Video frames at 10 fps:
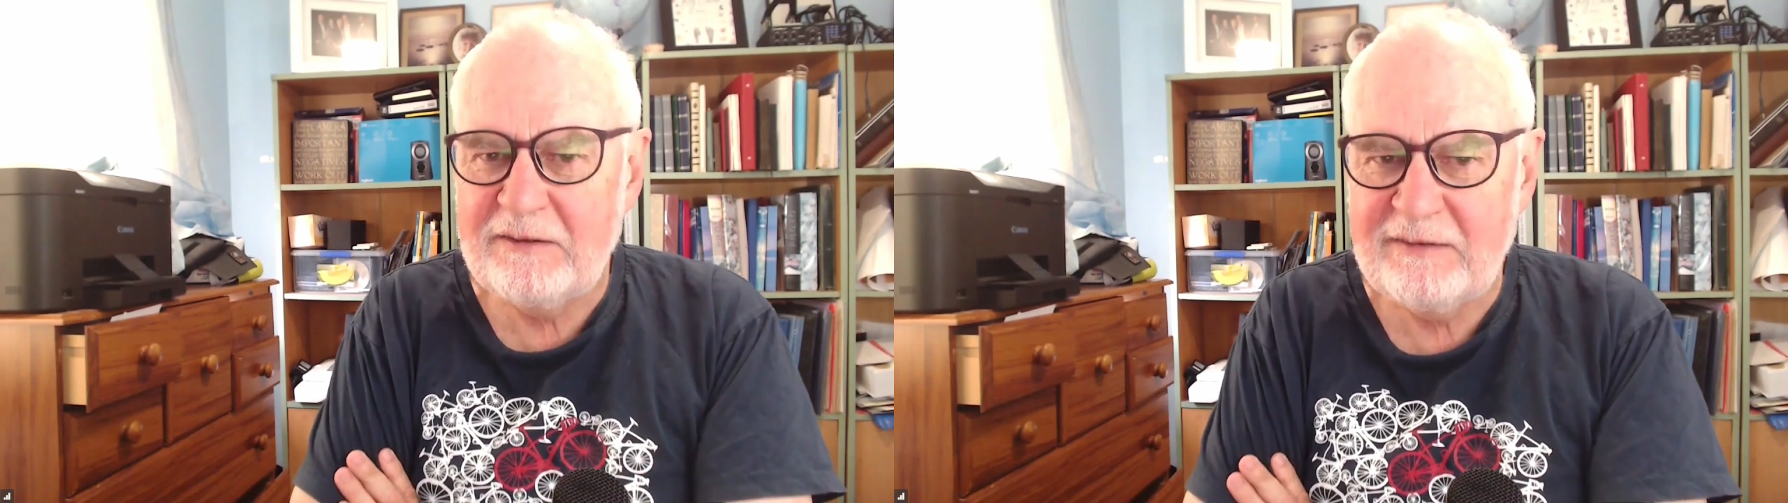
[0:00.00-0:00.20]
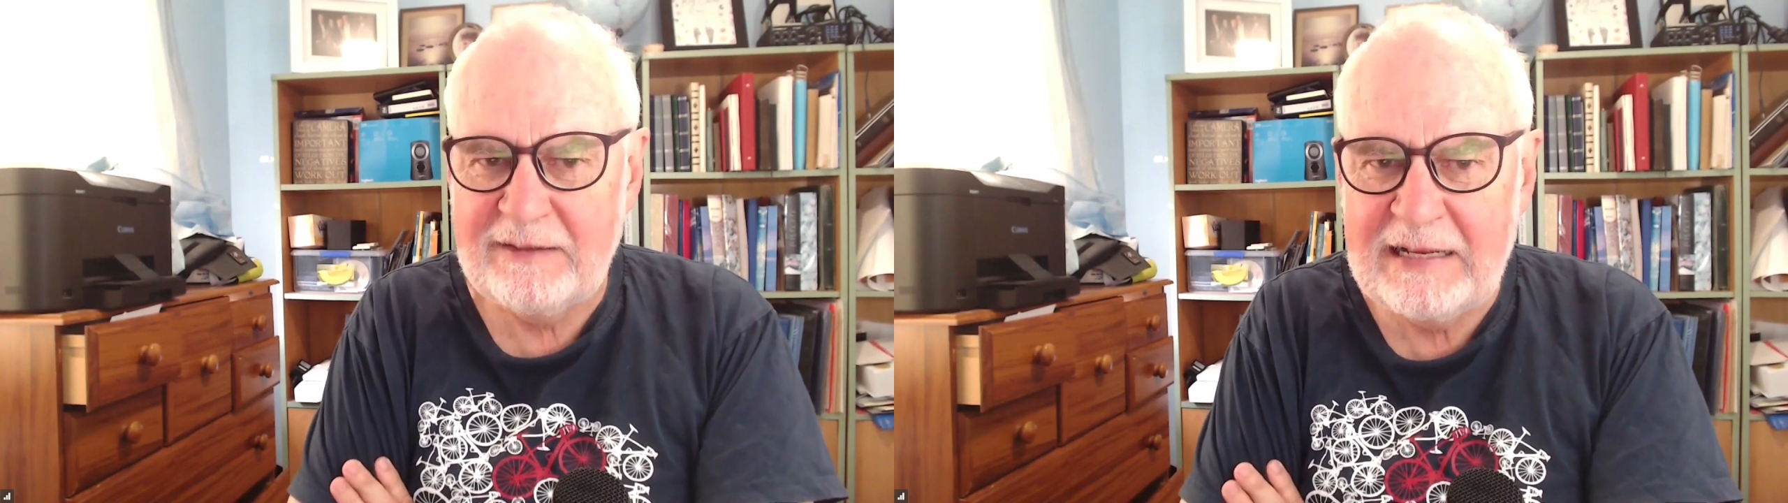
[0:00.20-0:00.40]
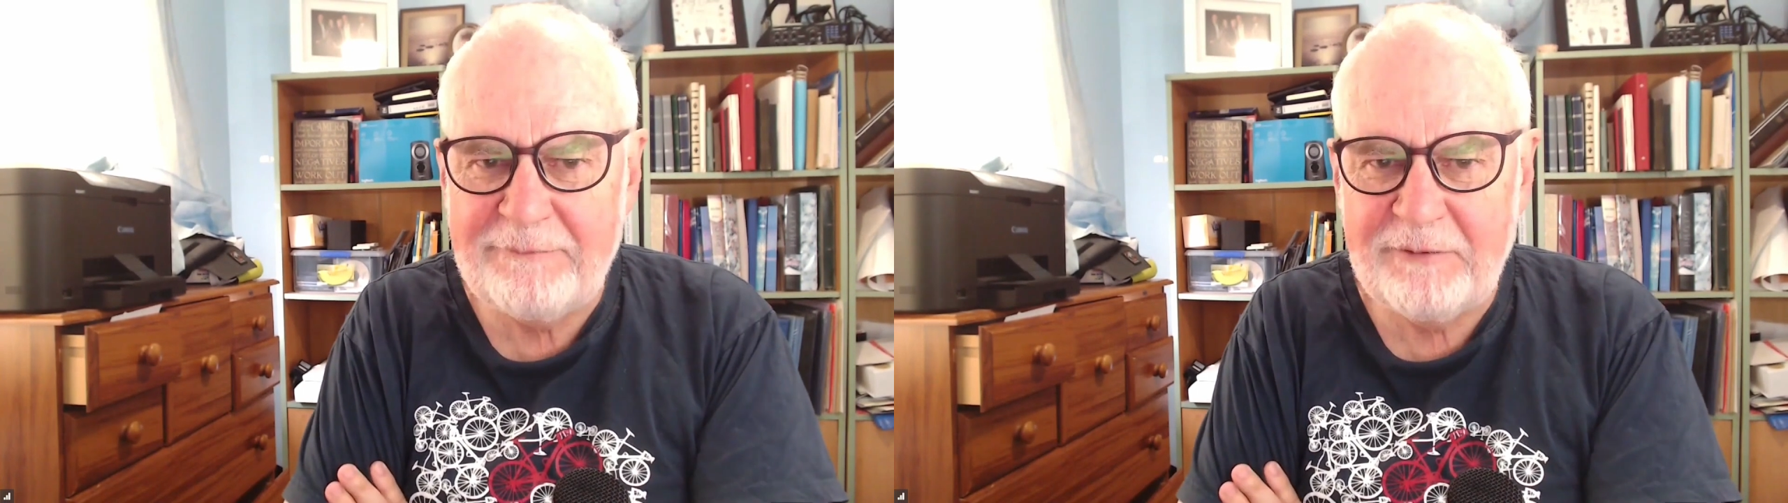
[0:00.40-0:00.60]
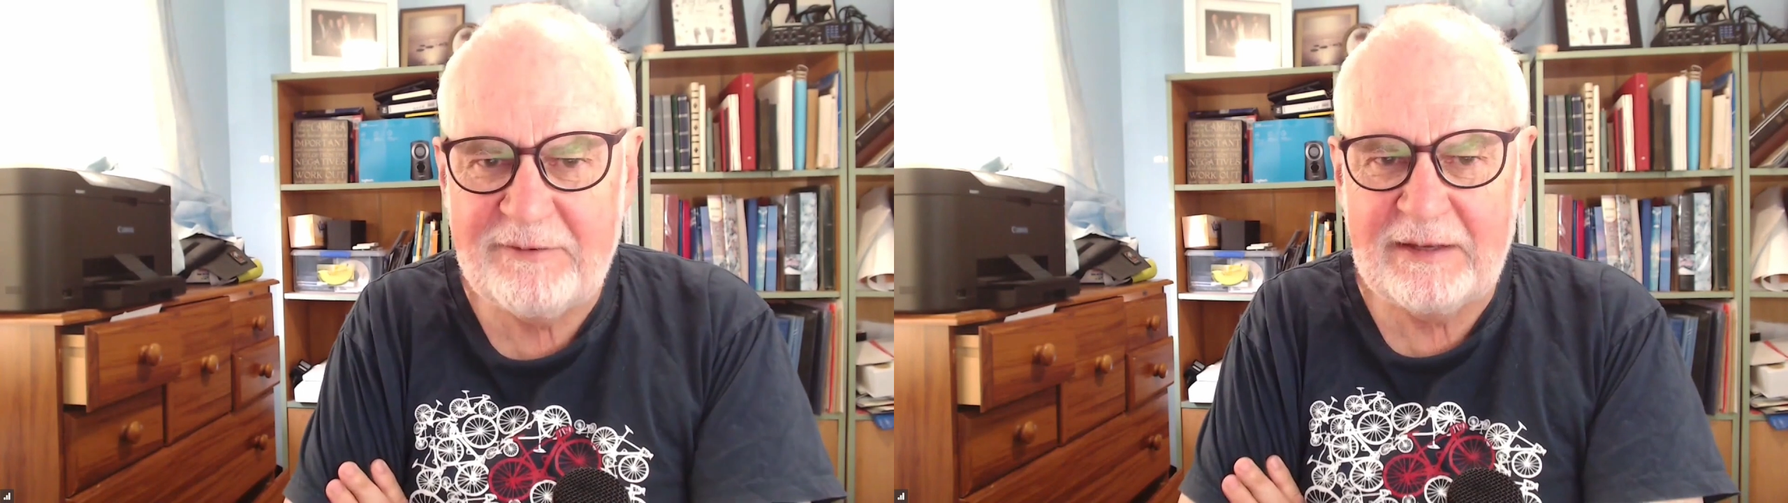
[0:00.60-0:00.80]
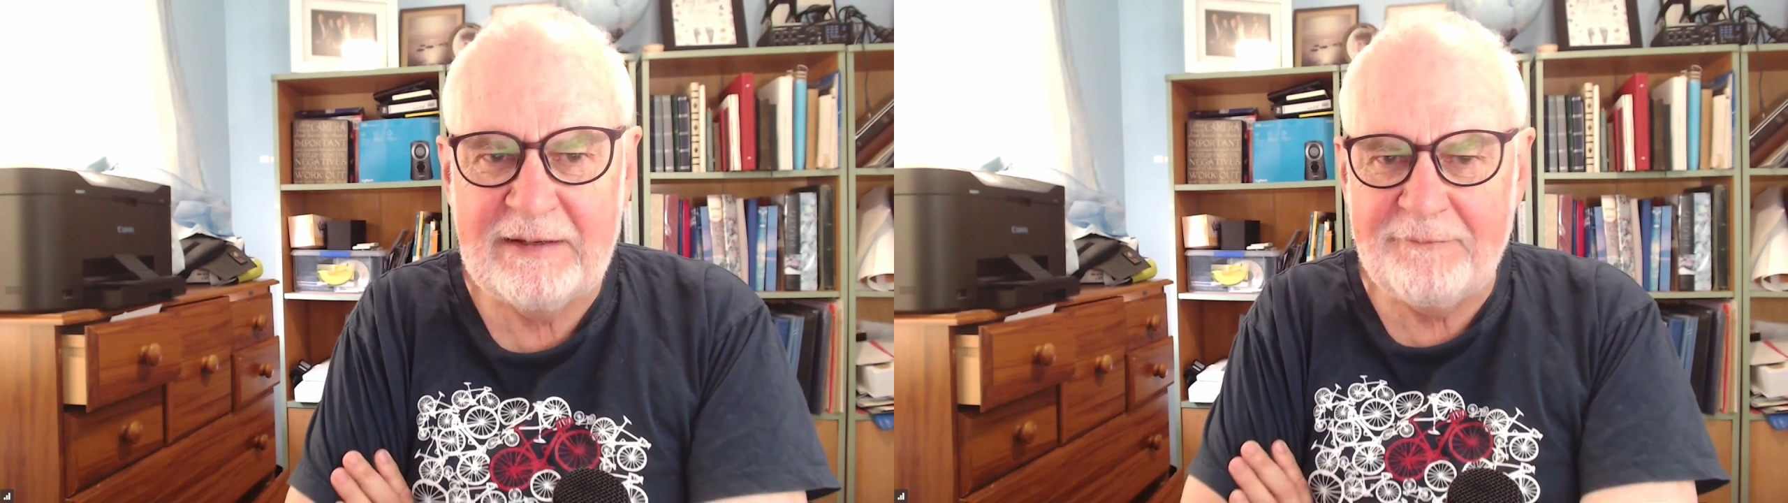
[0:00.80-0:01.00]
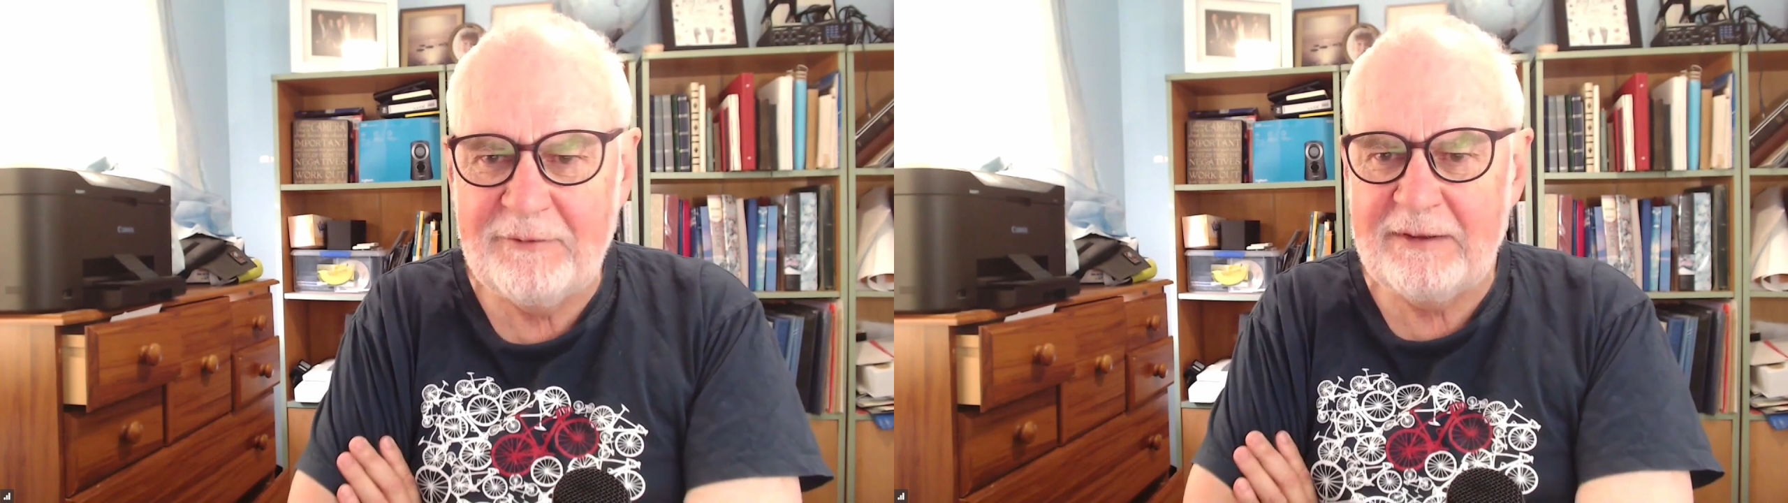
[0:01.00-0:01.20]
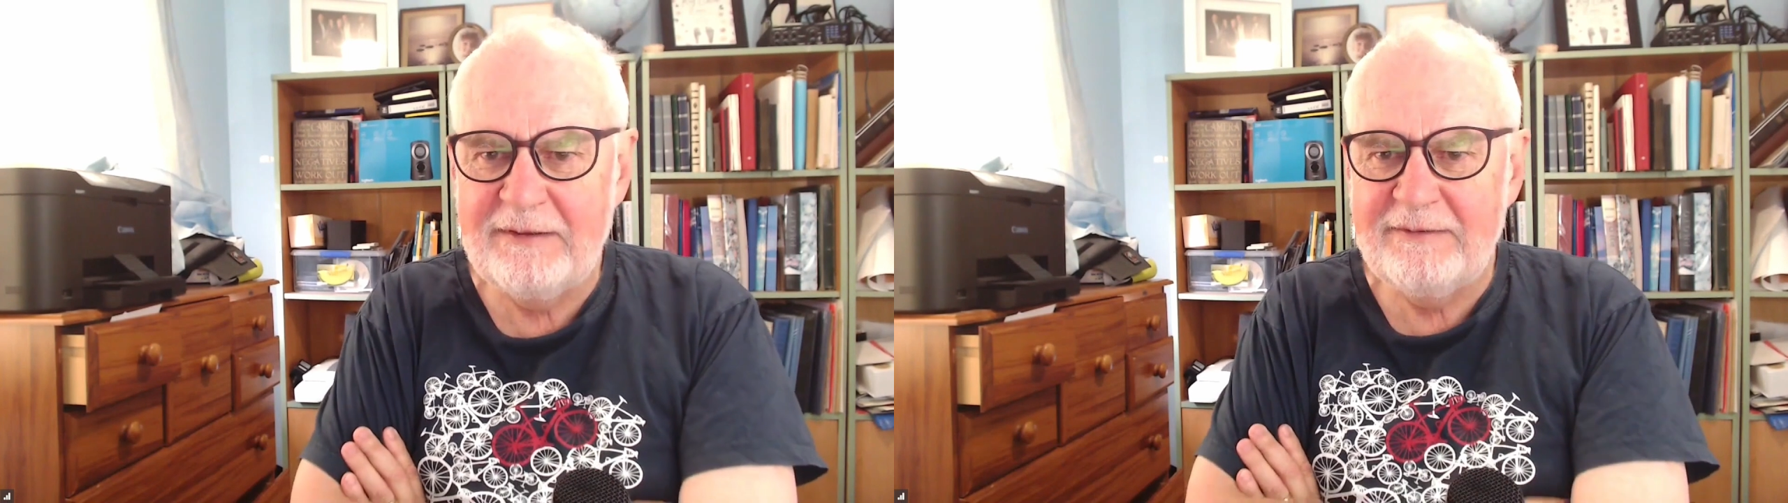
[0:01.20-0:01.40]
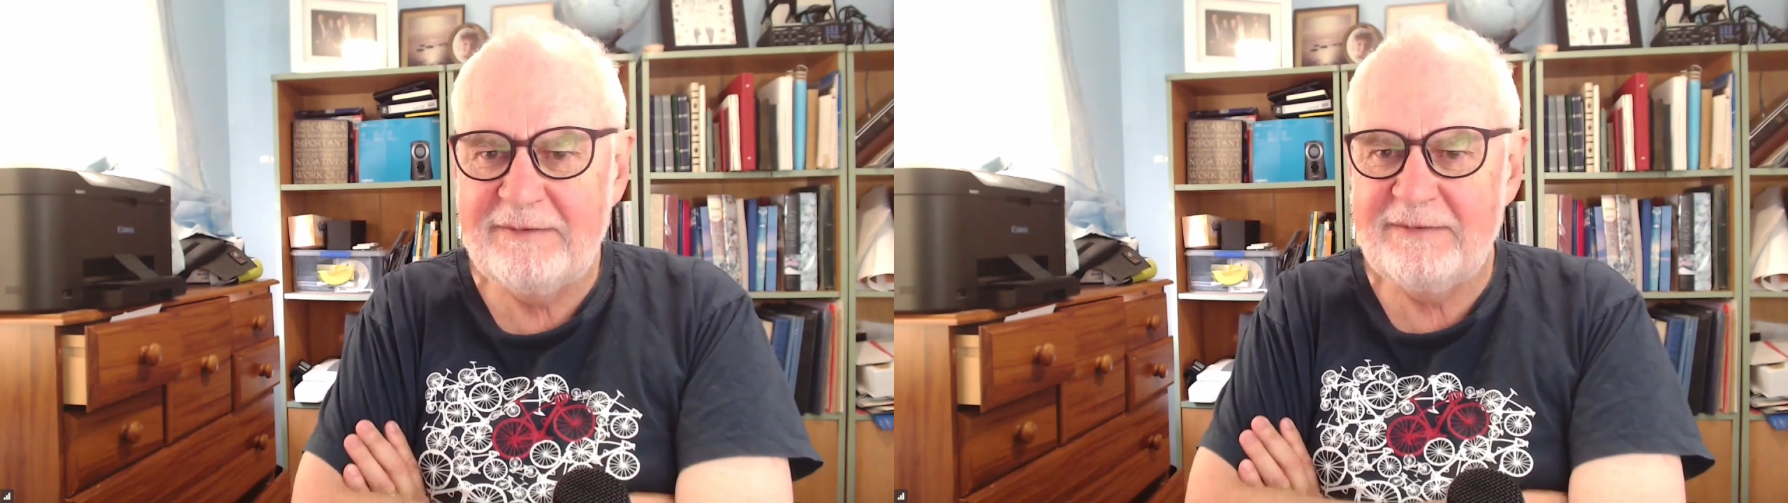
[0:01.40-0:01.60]
Is it need for
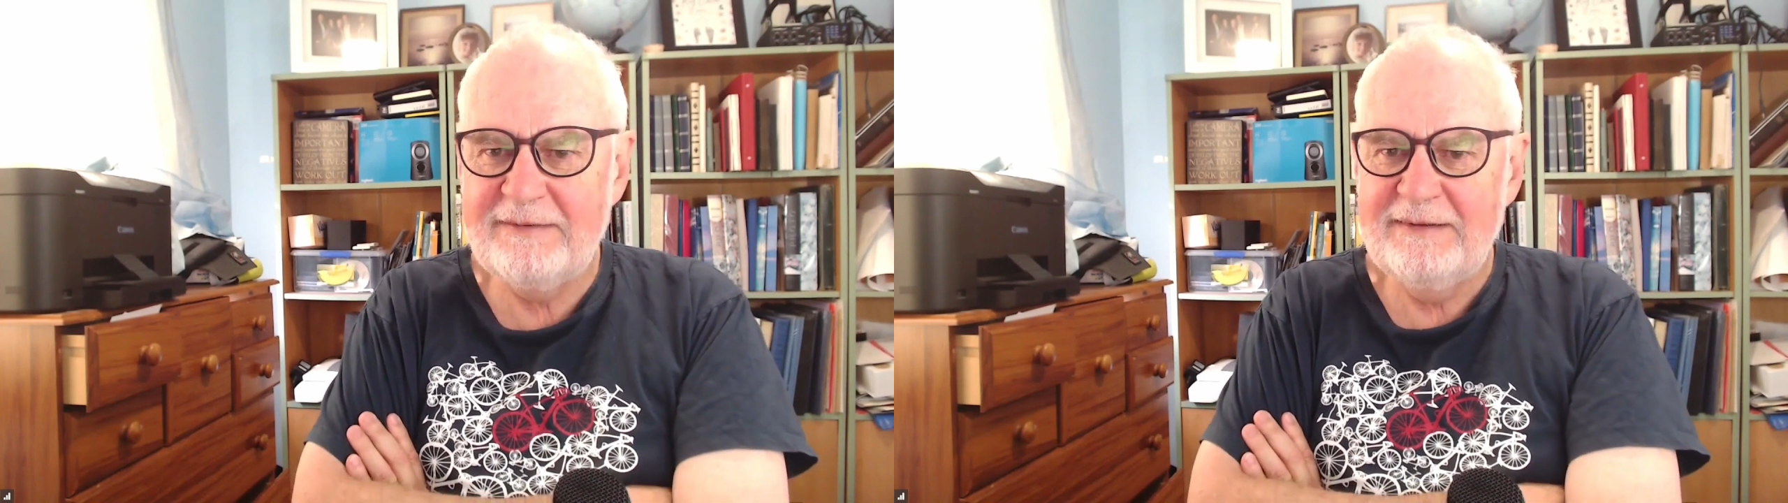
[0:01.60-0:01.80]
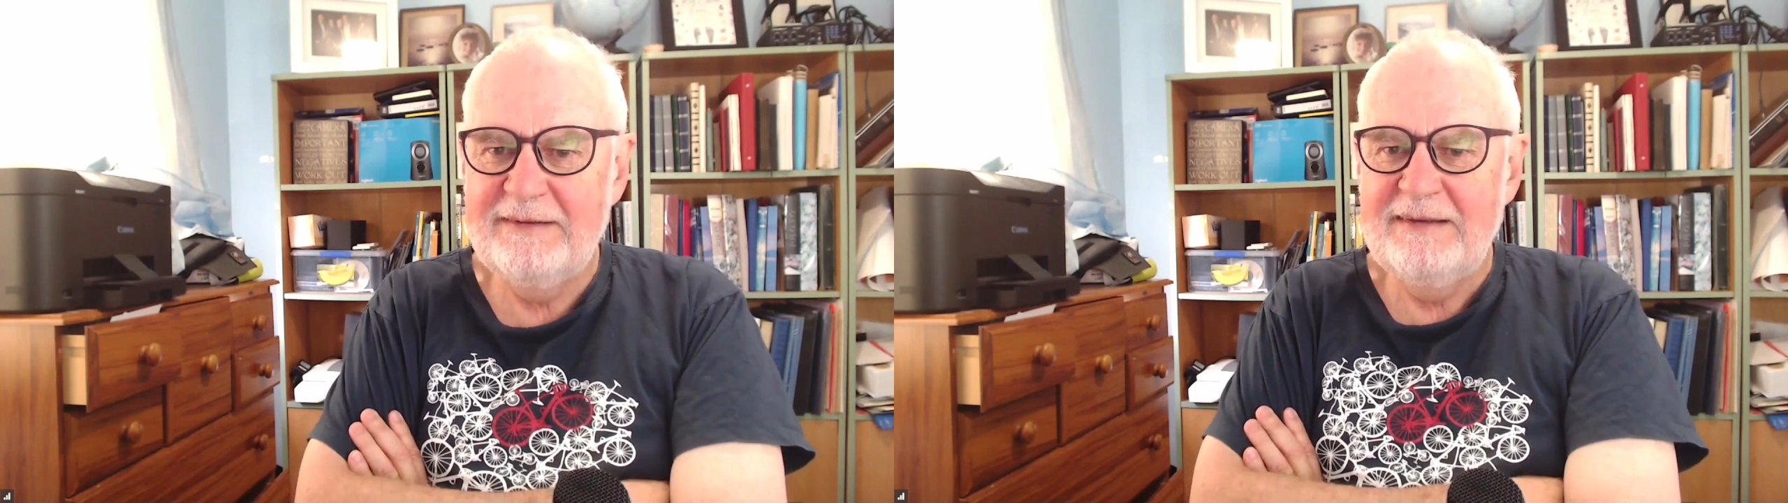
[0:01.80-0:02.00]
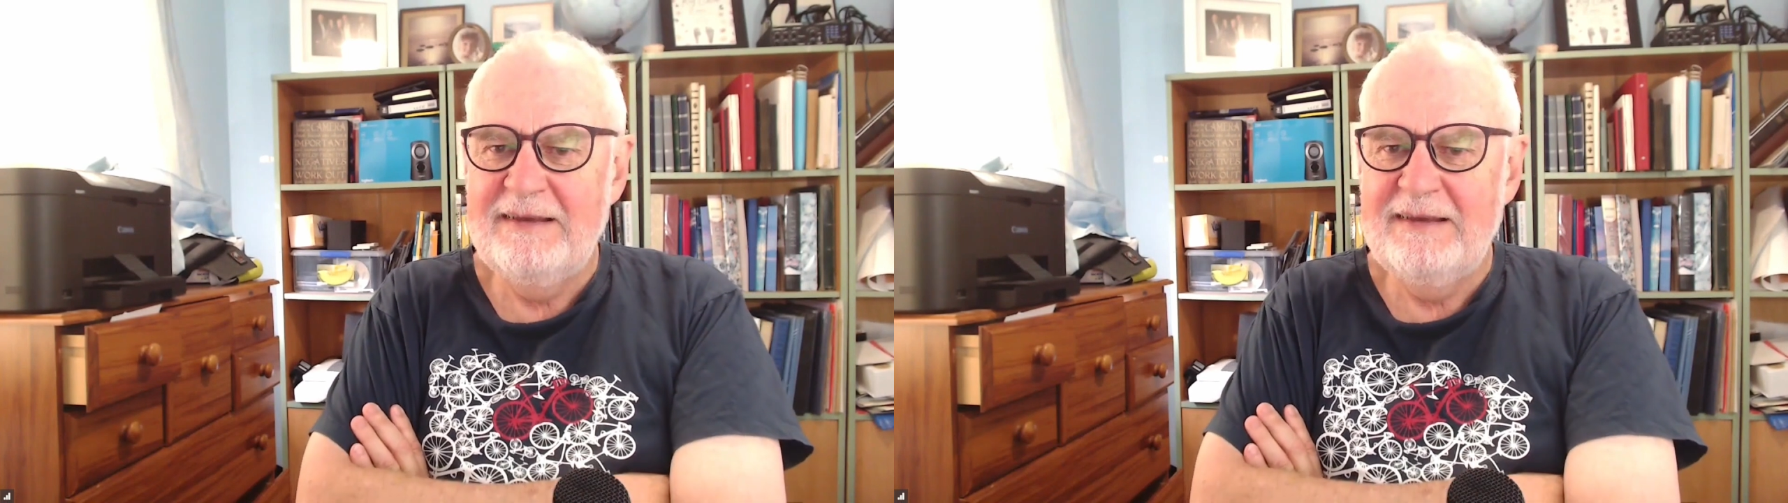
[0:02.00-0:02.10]
significance?